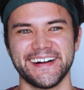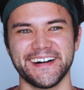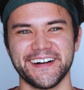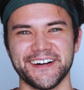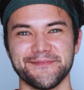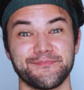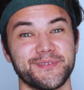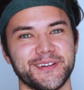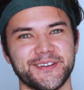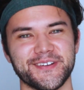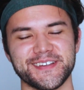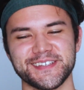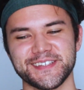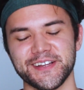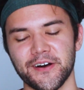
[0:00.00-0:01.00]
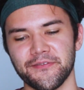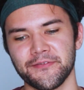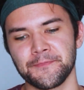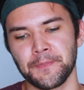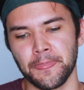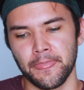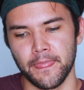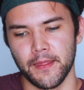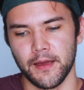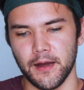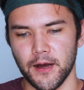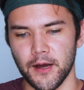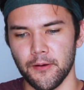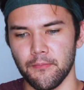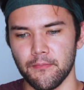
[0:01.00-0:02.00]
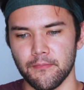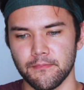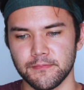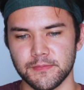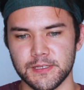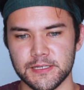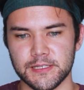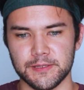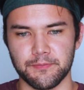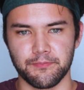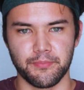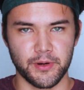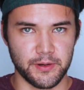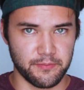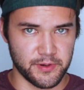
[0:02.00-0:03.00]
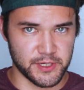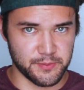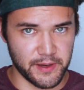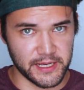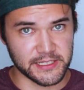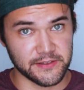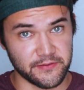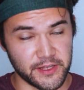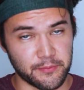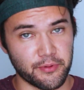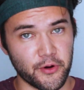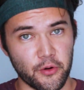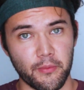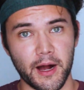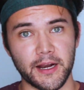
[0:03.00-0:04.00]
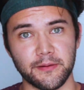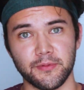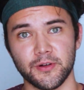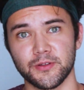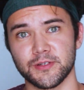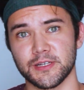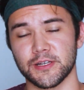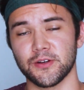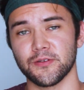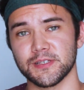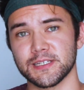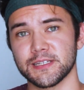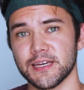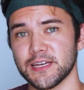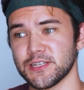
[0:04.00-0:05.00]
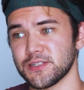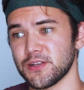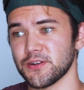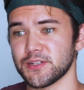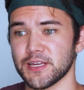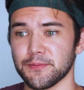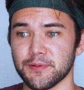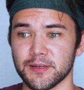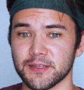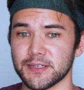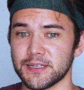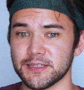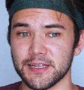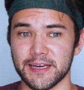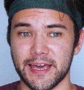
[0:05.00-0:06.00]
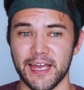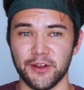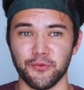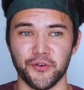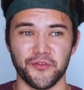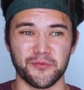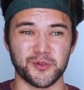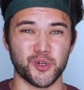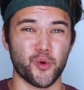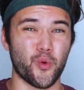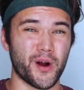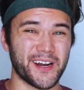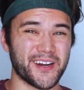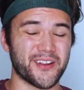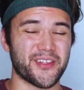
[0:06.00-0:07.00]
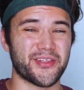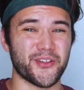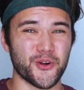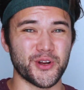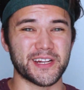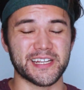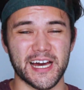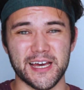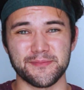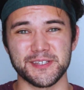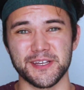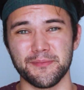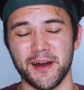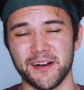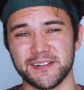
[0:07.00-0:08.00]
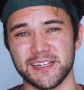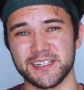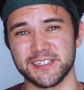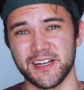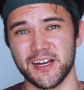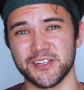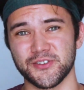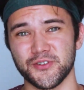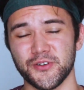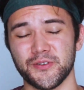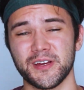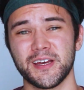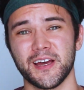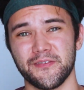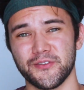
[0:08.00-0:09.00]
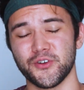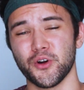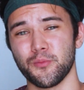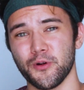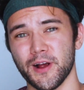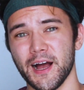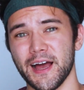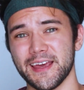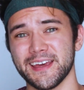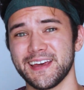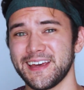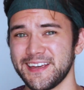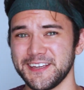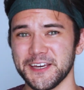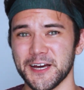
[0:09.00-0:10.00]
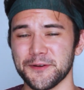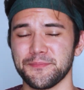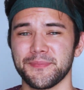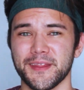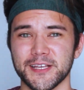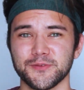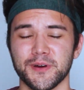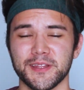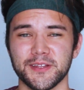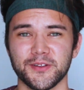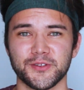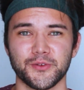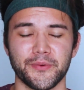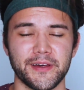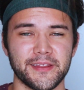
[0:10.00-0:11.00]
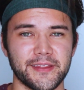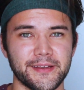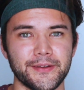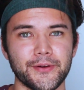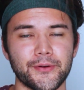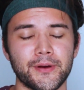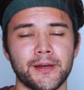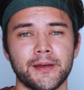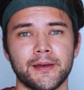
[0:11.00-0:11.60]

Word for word: Uh, pretty crazy stuff. Um, just to put in perspective, like pro bodybuilders that go on stage, they're typically like anywhere from 20 to 30 times the amount of testosterone of a normal guy. Yeah, that's why they look the way that they do.